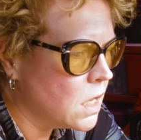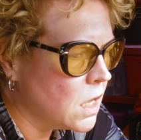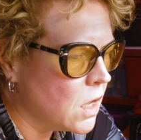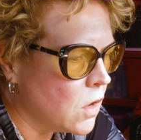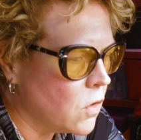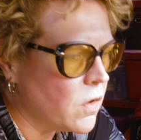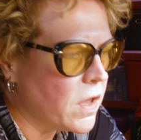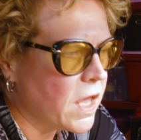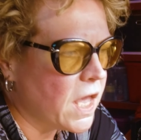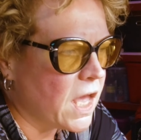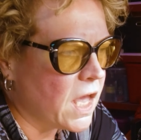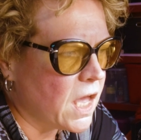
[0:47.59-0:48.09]

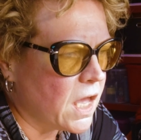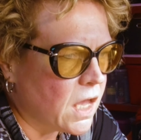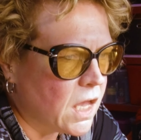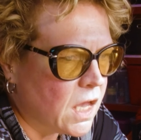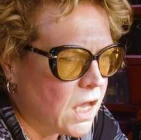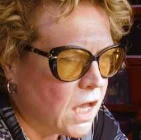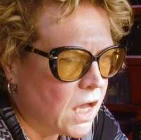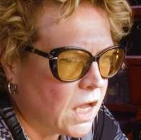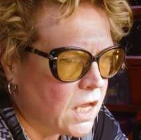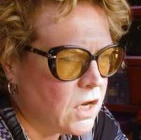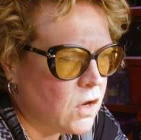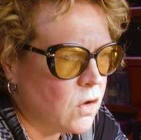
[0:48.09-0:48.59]
Okay,
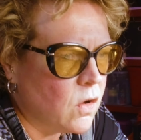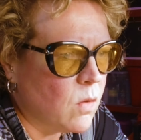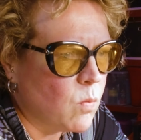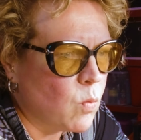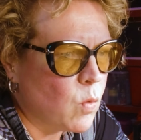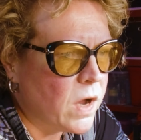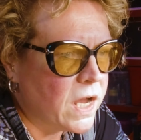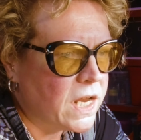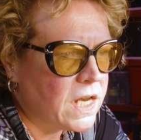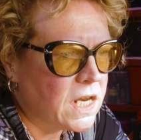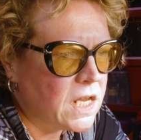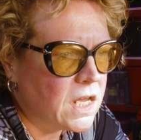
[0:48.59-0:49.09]
I know I'm
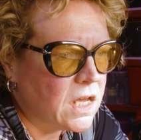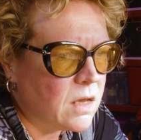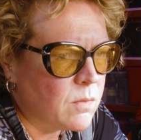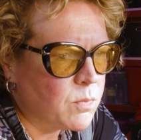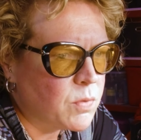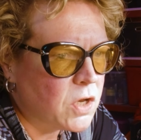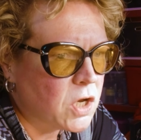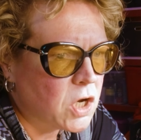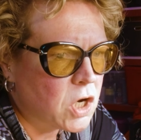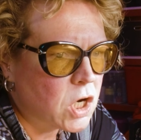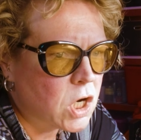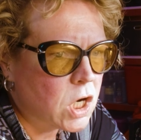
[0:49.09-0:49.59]
winding up
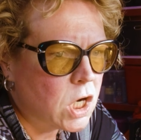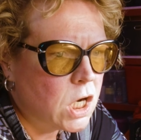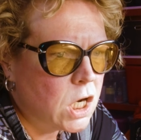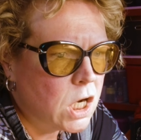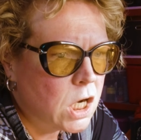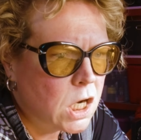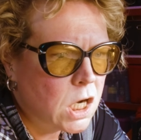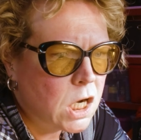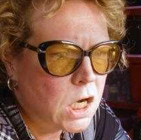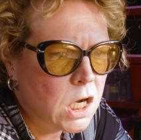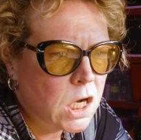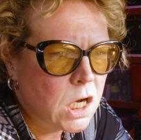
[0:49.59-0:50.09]
here.
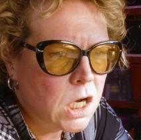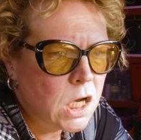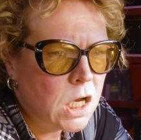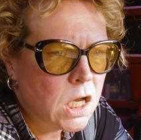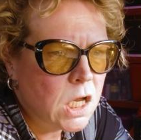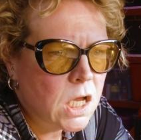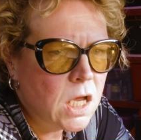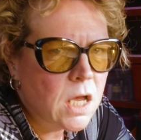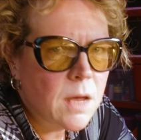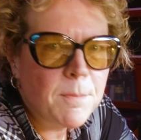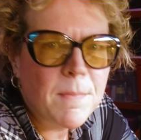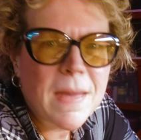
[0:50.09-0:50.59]

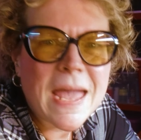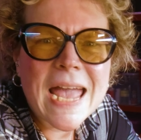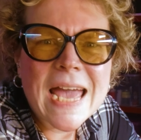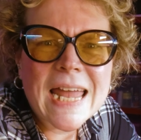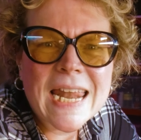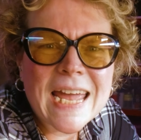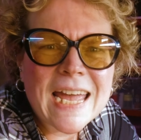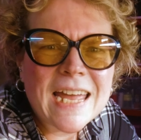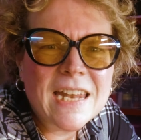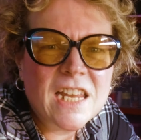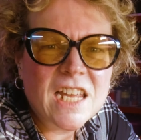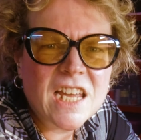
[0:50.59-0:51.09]
Man,
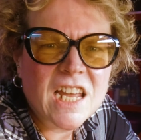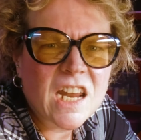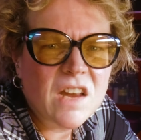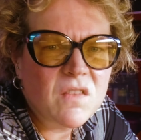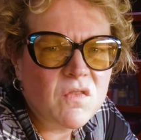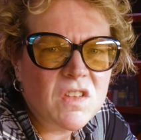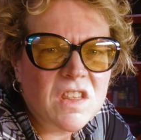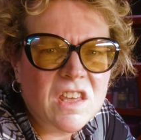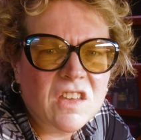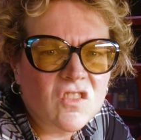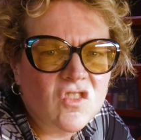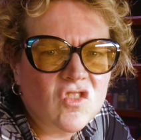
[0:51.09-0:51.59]
I had to get
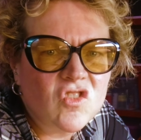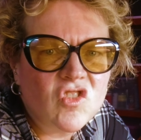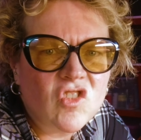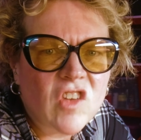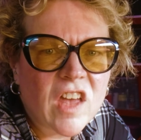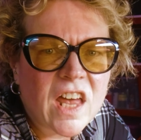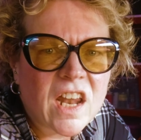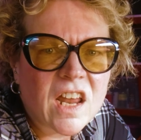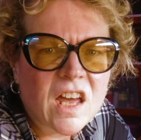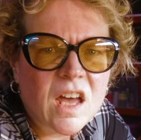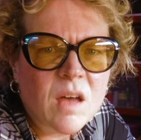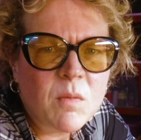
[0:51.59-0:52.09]
everything
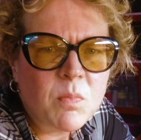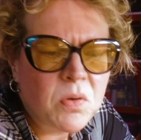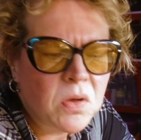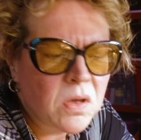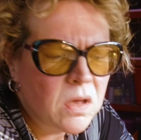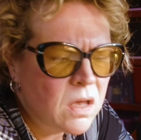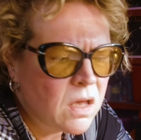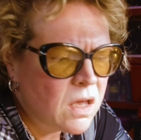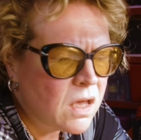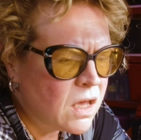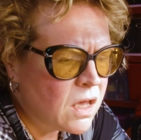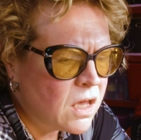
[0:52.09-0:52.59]
set up.
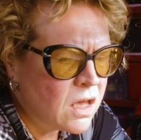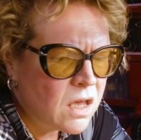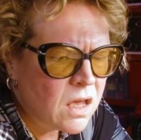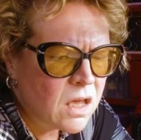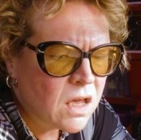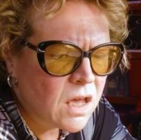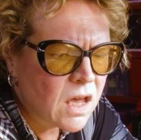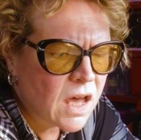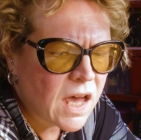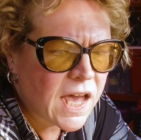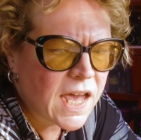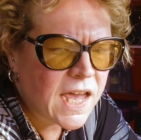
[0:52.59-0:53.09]

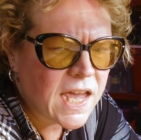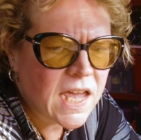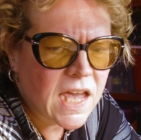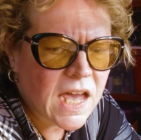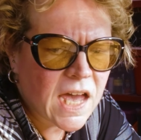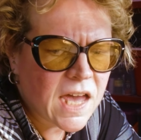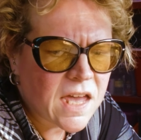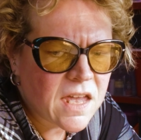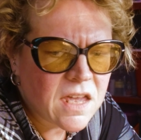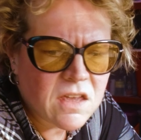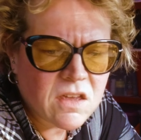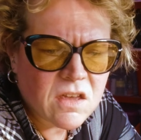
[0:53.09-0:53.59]
I
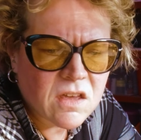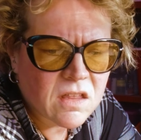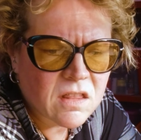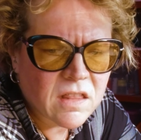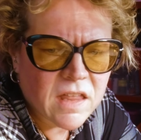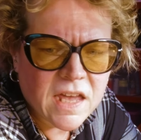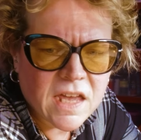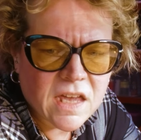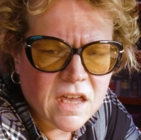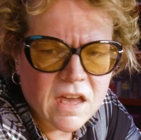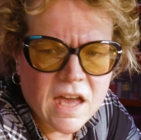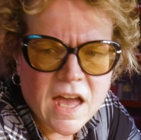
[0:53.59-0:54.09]

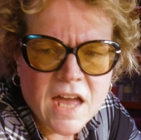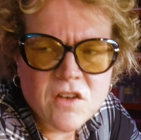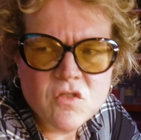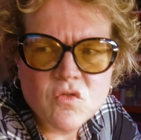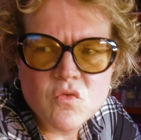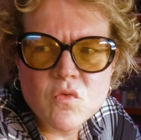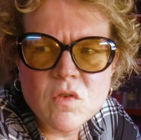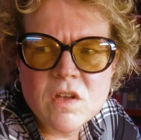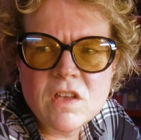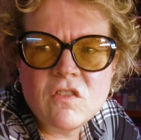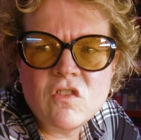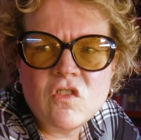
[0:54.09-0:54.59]
had to
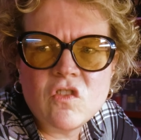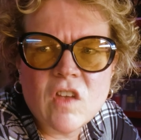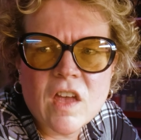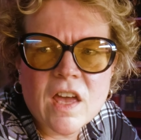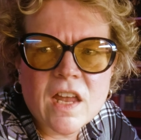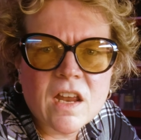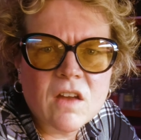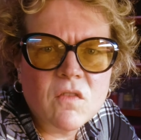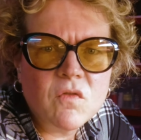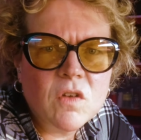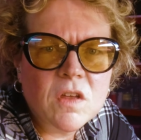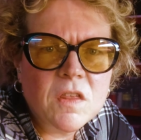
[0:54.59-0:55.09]
reset
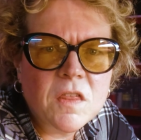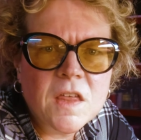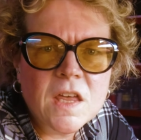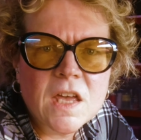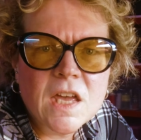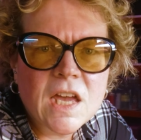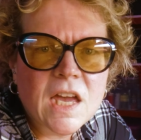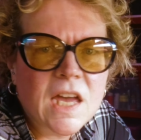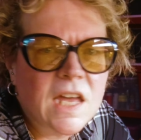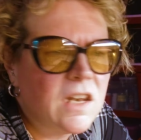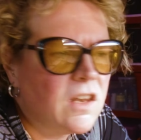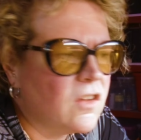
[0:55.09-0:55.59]

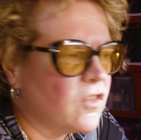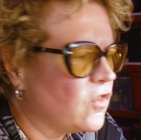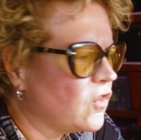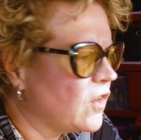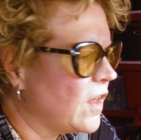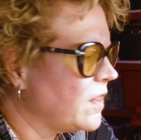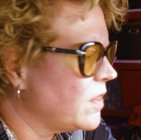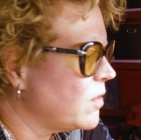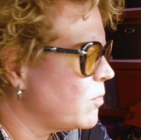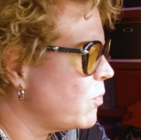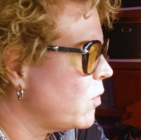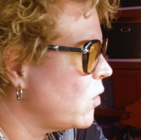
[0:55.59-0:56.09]
everything. I had to
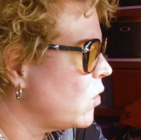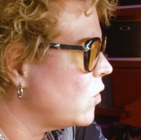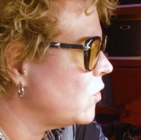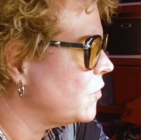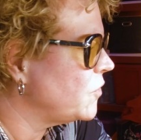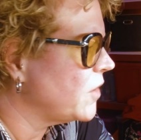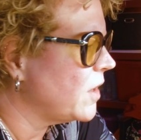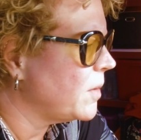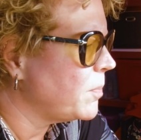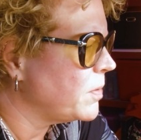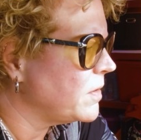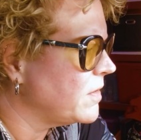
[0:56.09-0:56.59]
set the
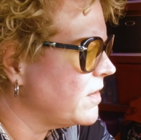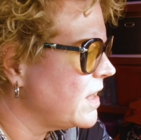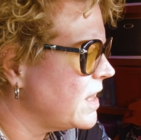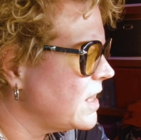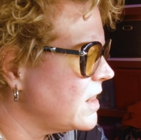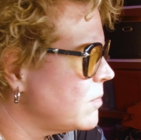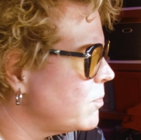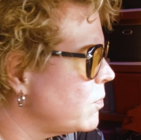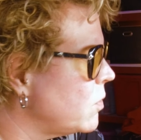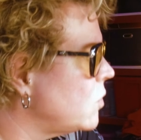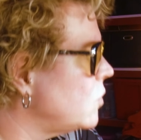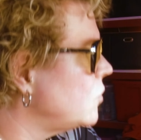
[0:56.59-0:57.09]
poles up and
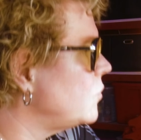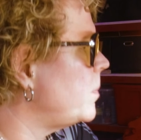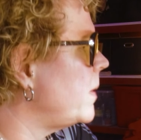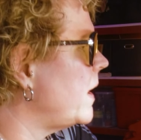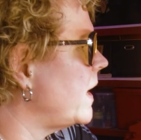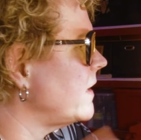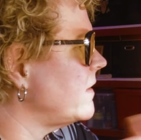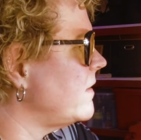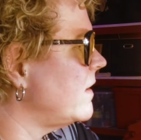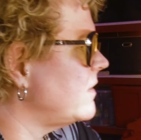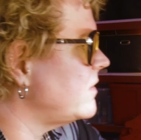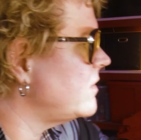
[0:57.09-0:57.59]
take the poles
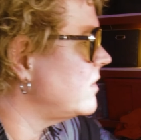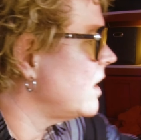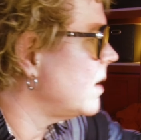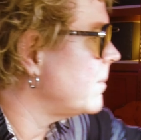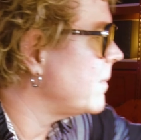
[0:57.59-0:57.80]
back. I still